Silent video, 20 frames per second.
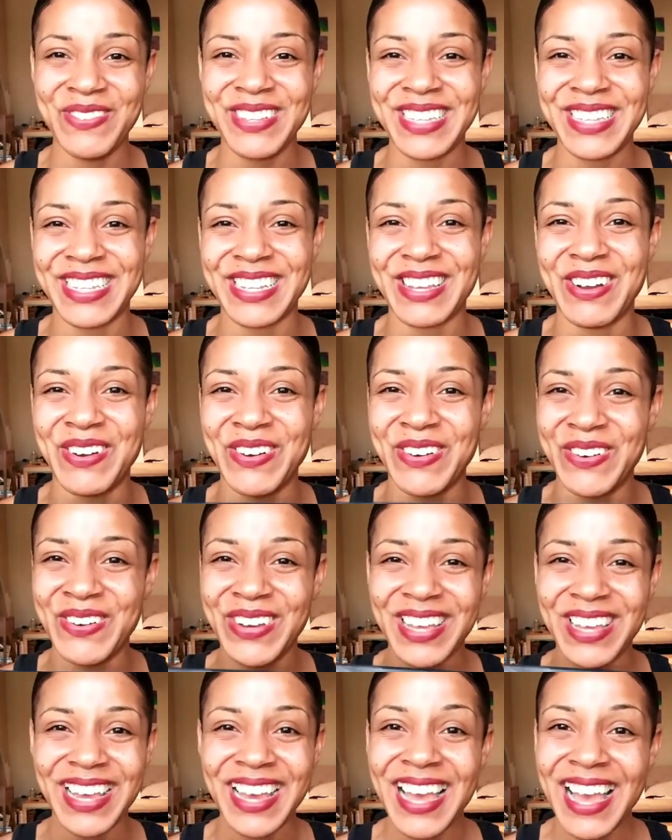
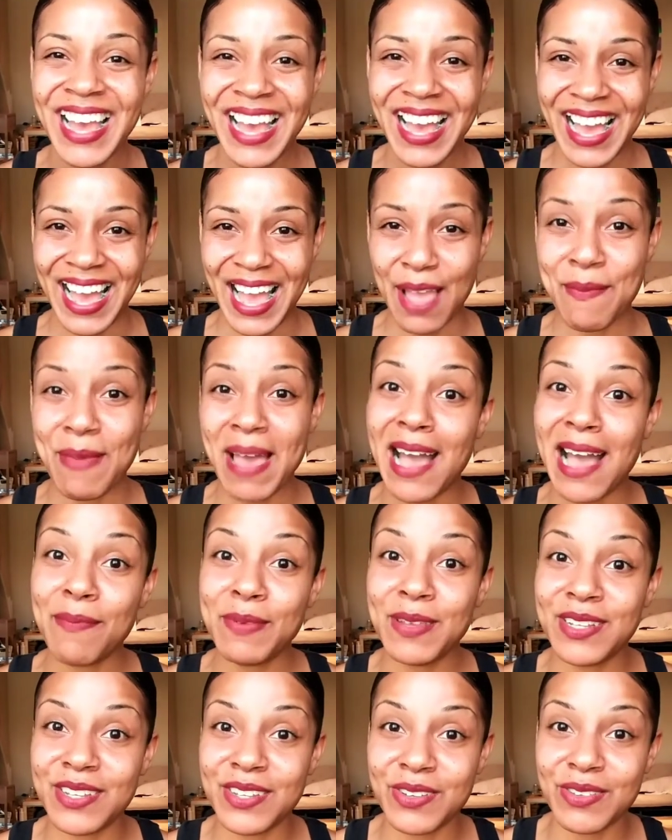So I'm
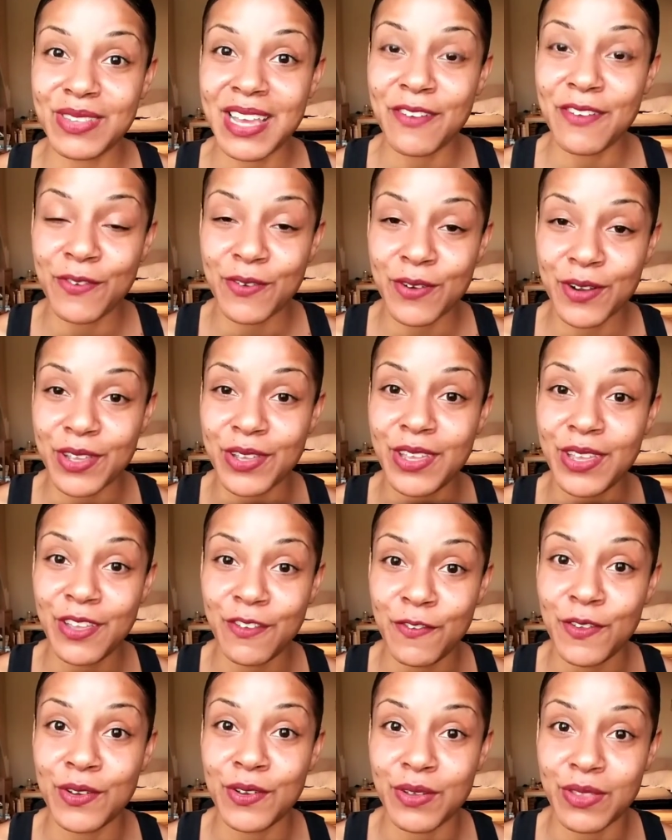happy to do that for you
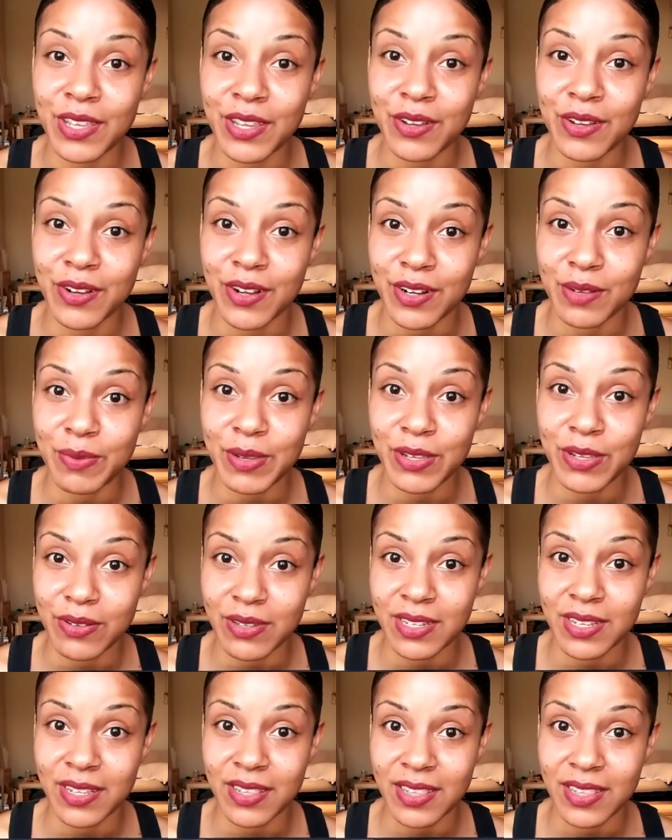if you know that you're going to be
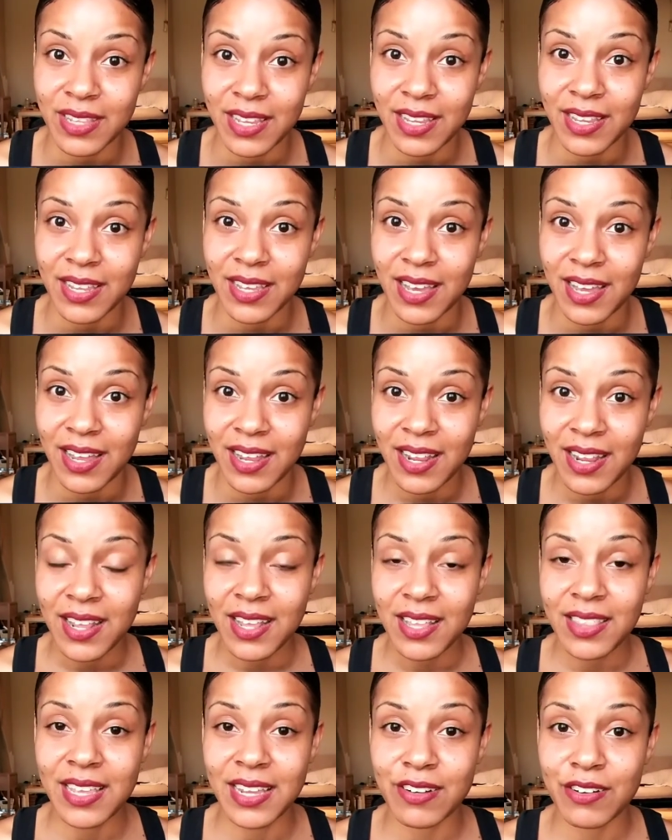using
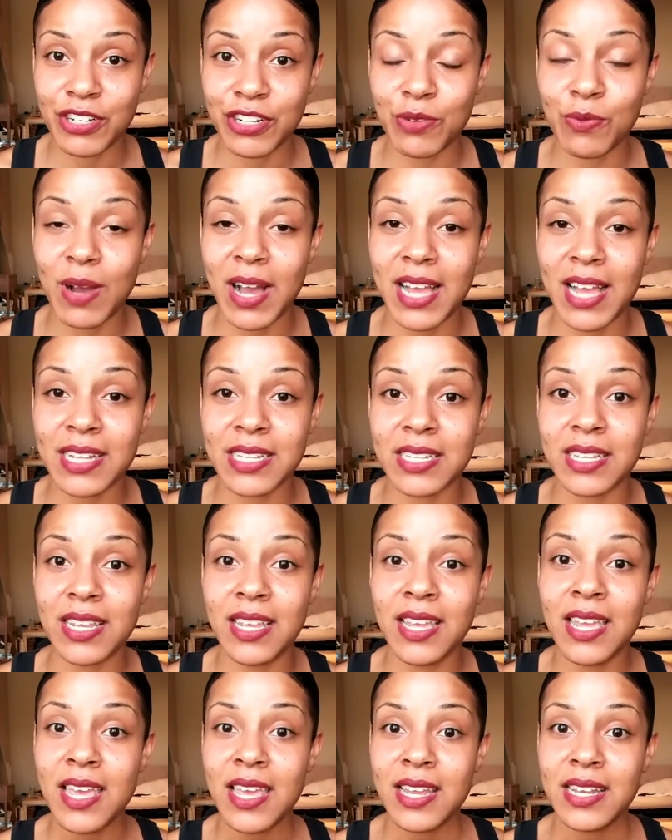the energy wisely.